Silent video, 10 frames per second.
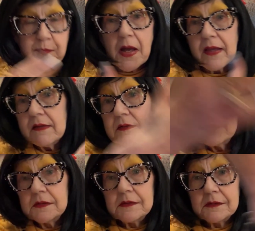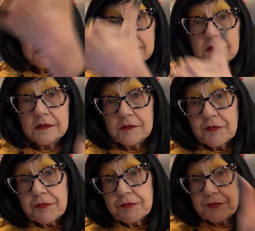my
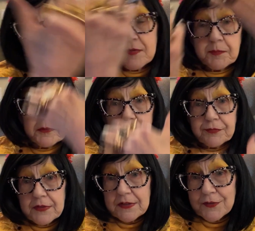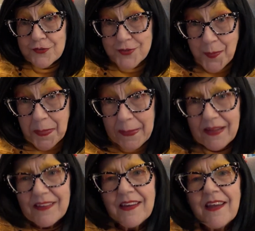Facebook feed or
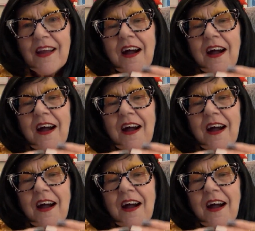something,